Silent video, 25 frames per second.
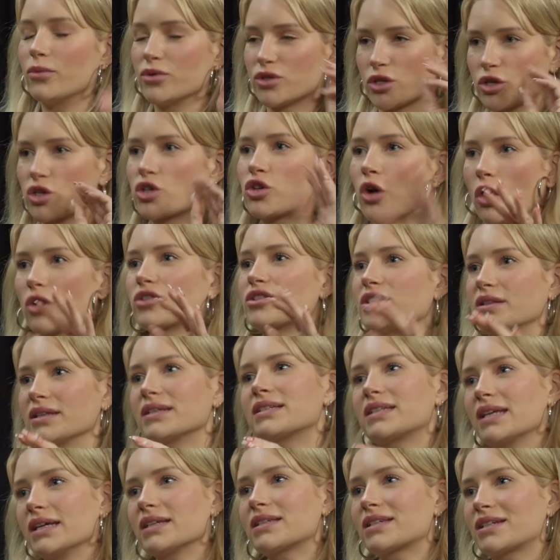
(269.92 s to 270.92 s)
was a shock to the
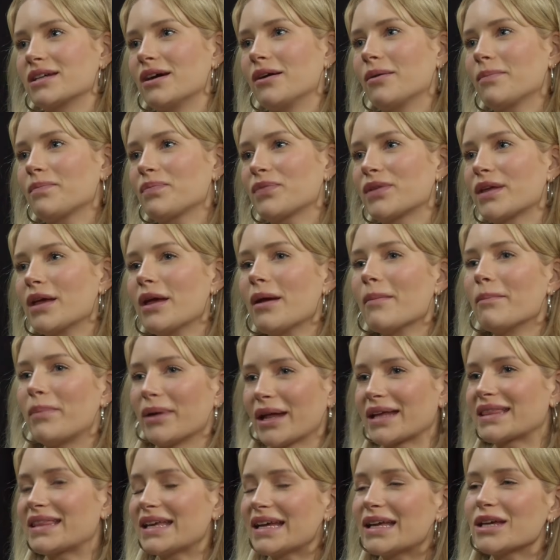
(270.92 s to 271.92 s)
system, but
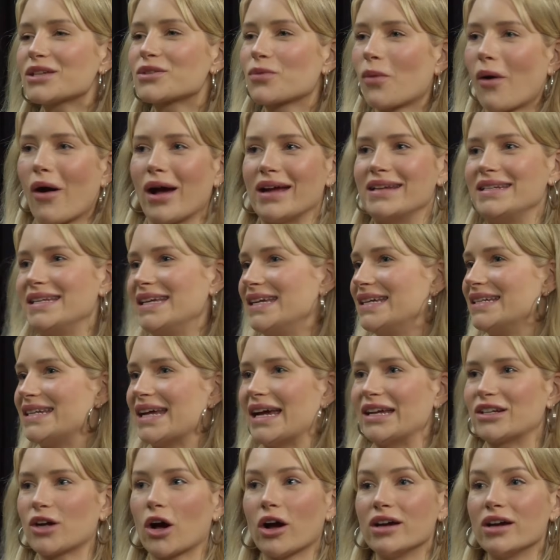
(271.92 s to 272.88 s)
I think it's what I needed.